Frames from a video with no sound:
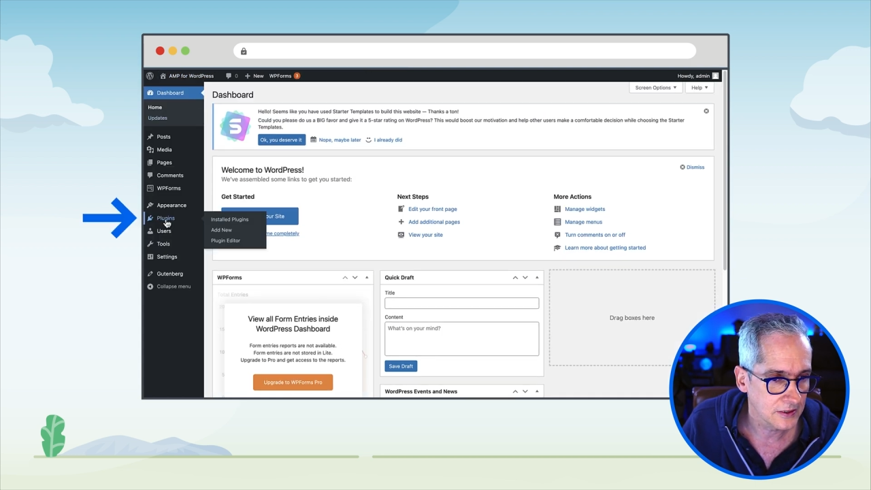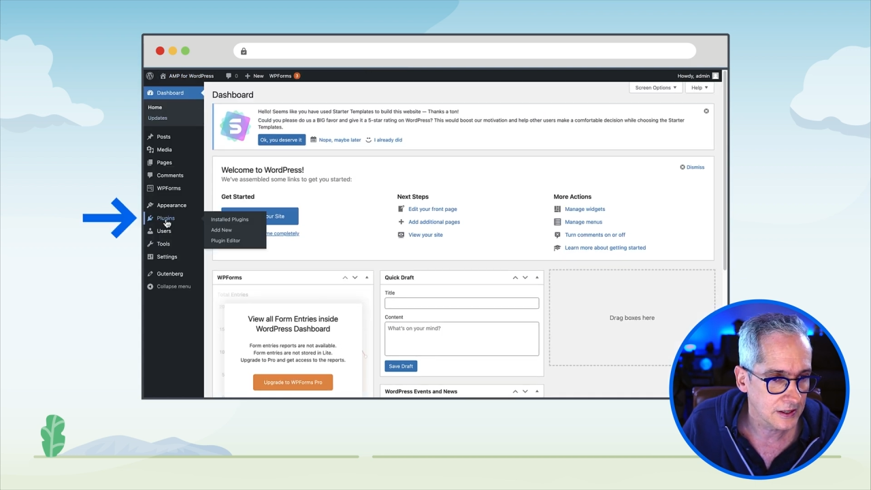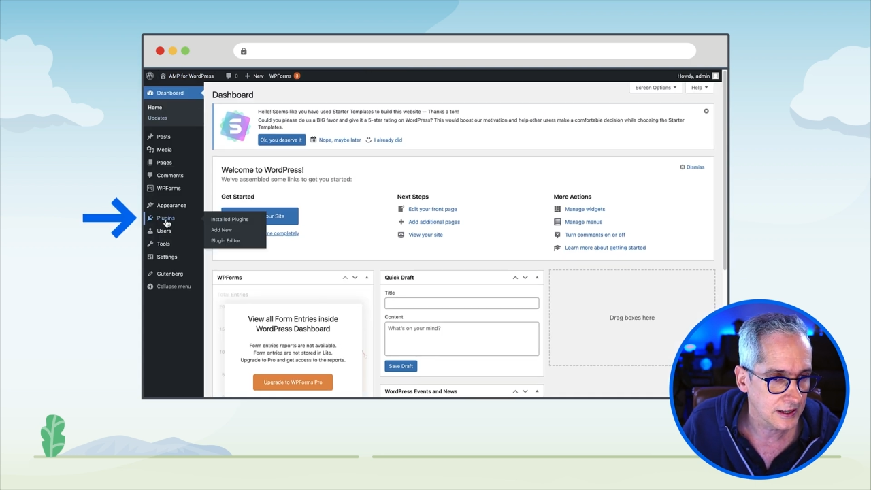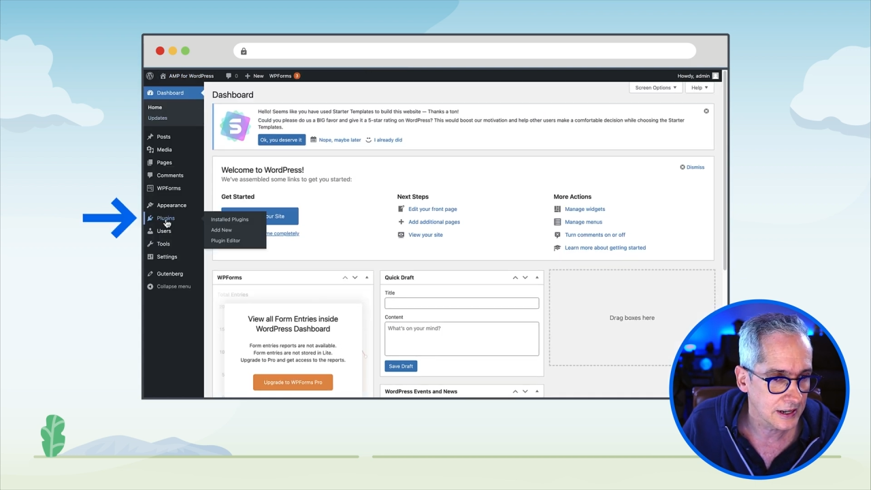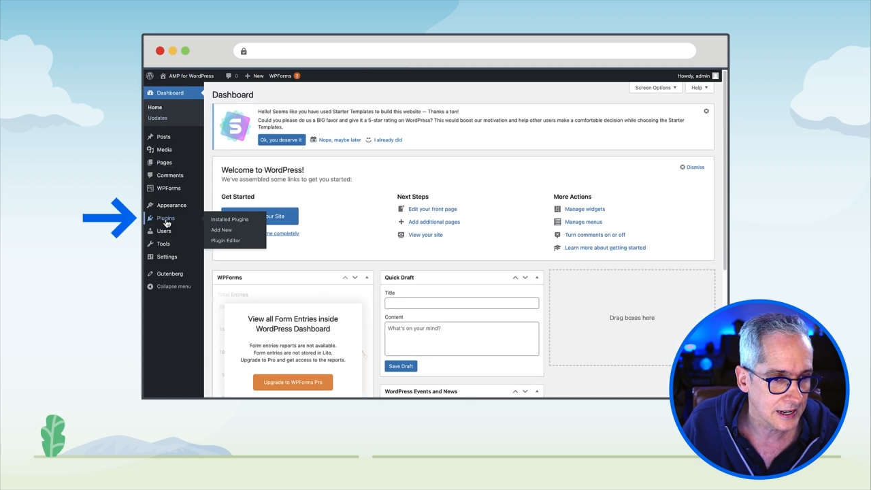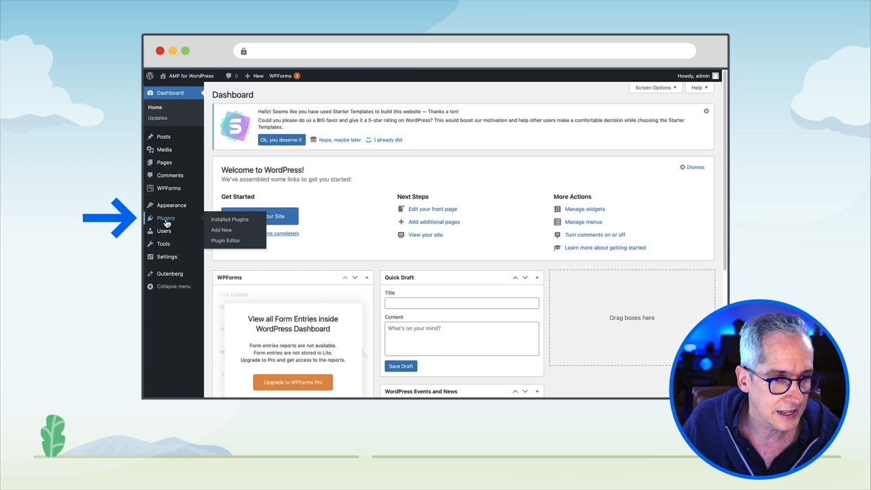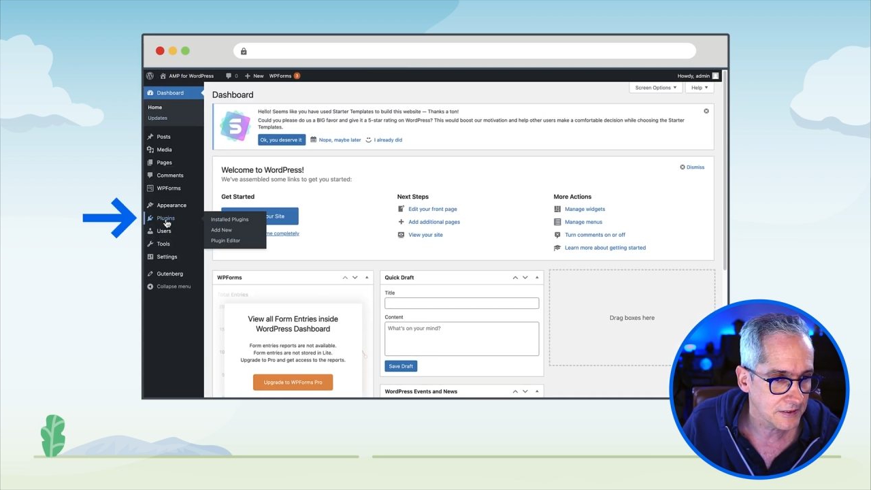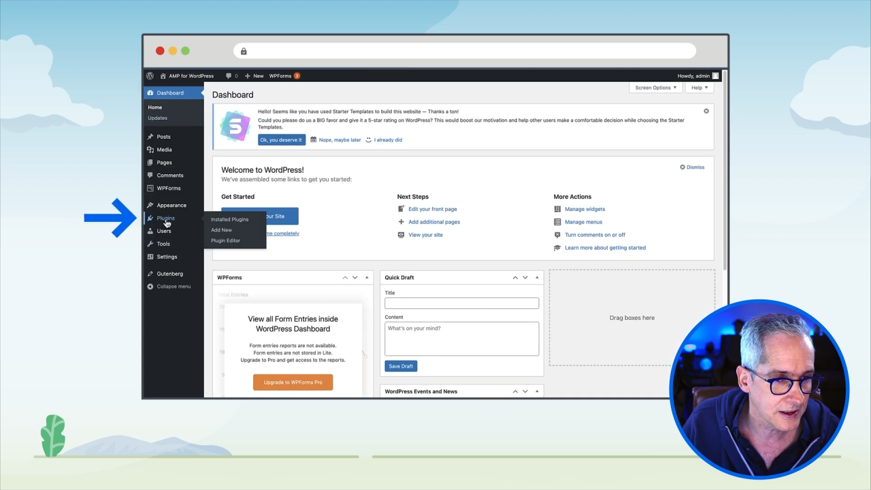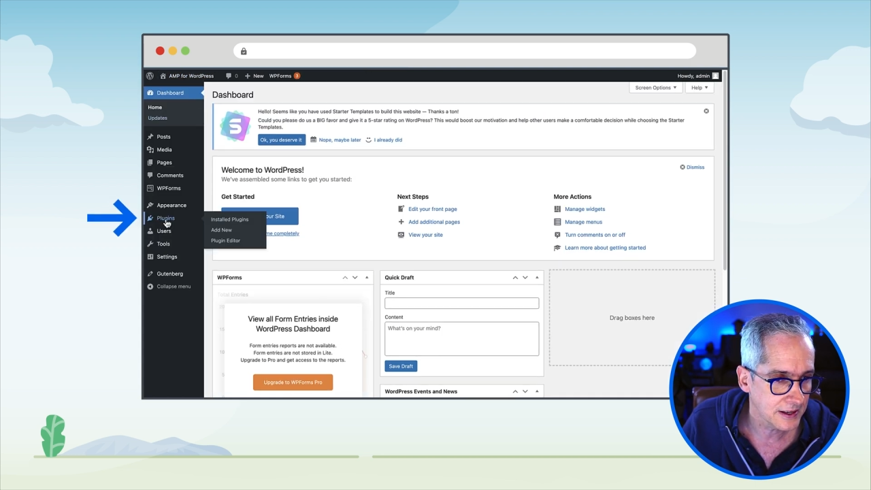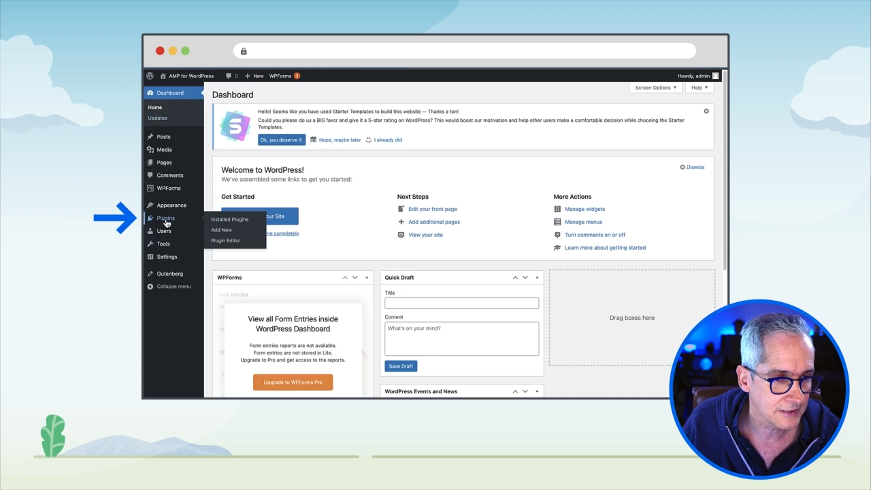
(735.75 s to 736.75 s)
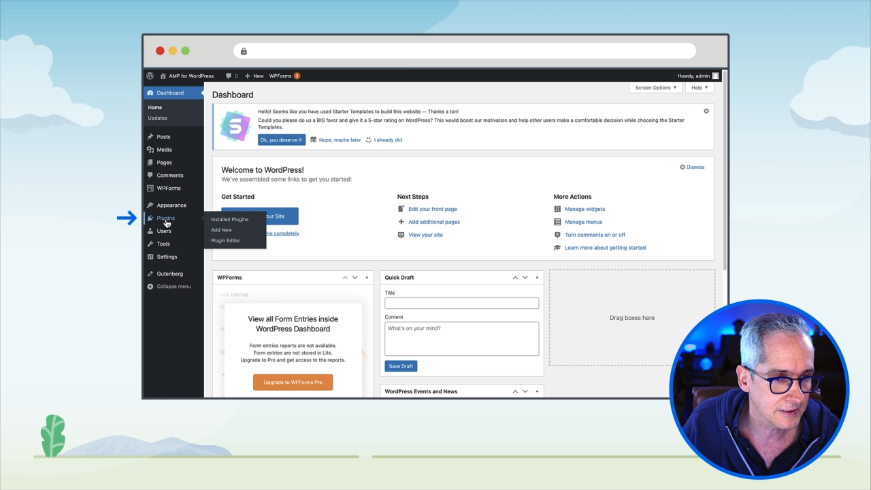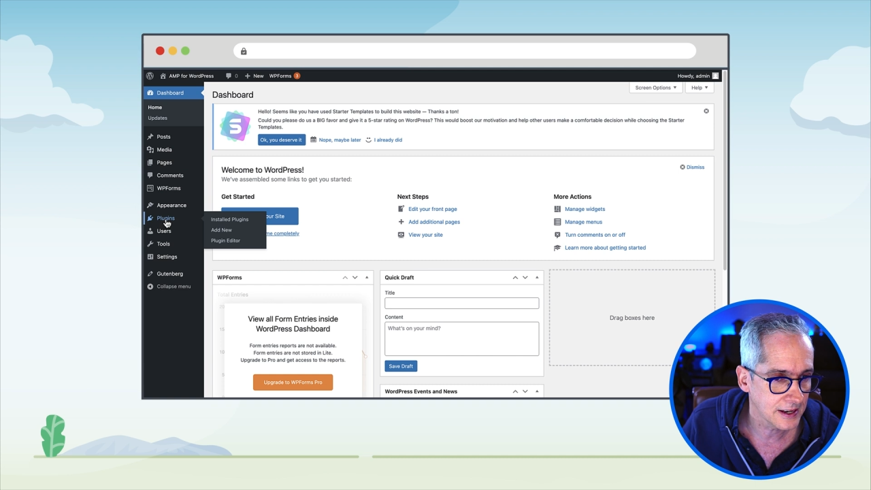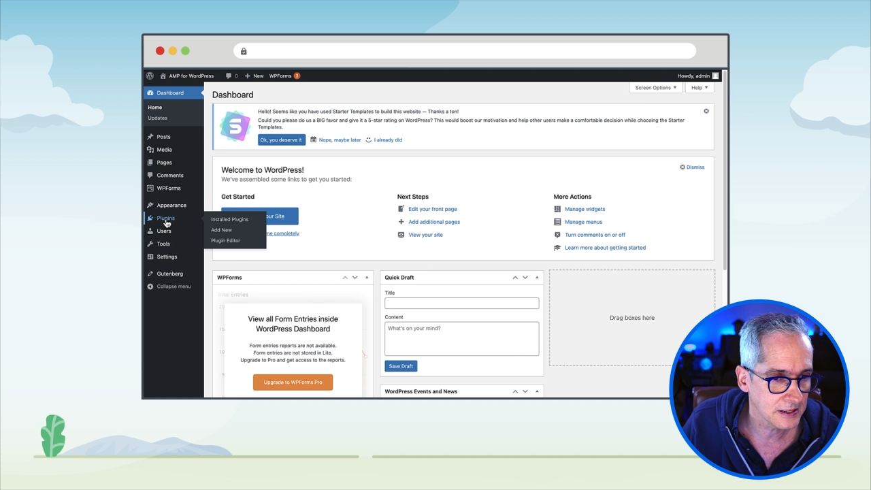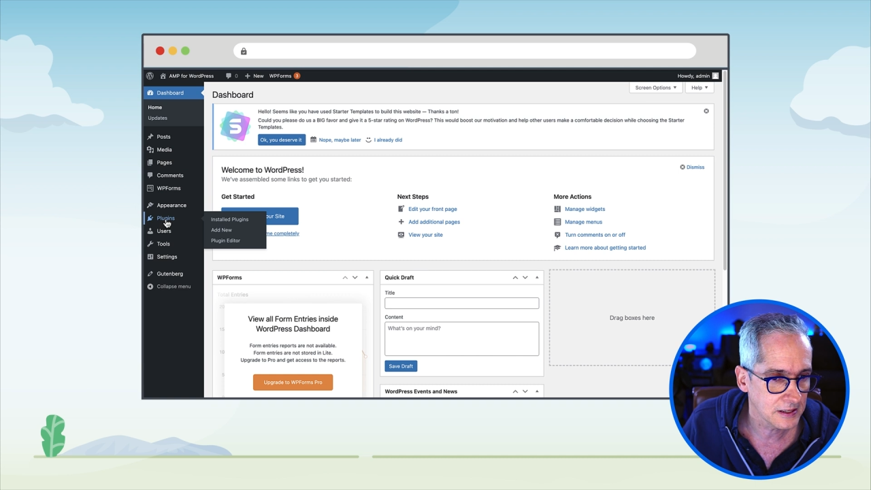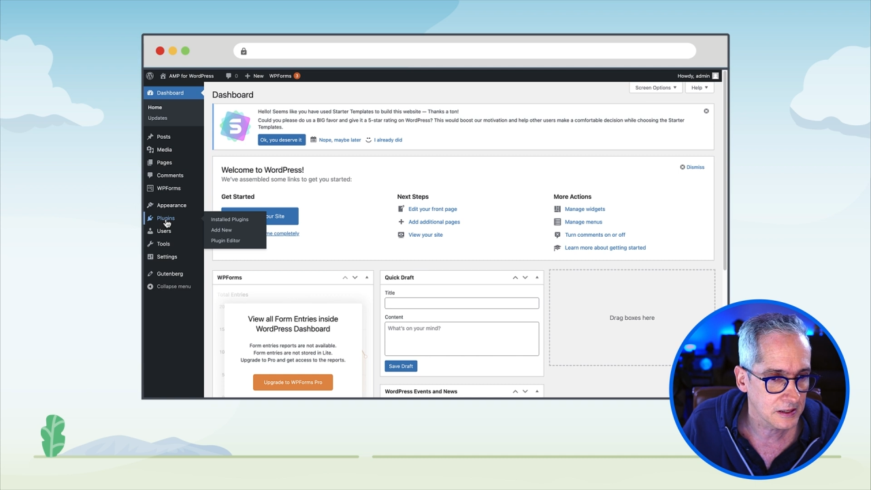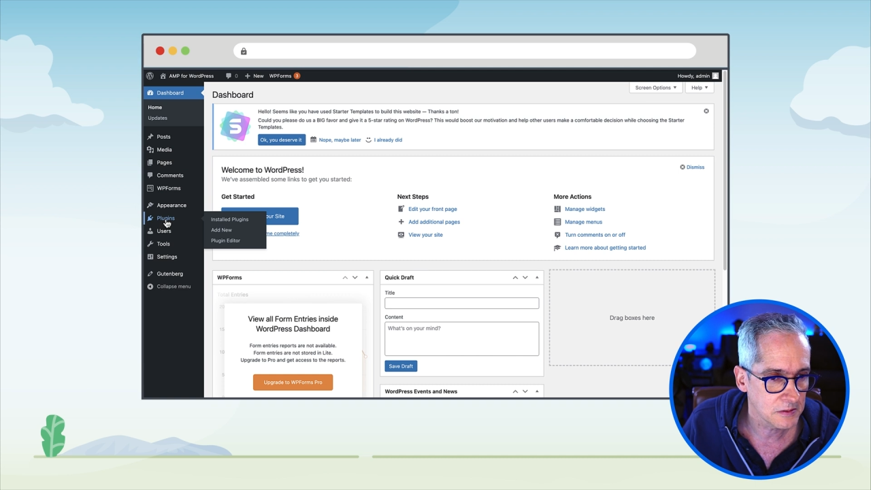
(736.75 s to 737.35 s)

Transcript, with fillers: the left hand side,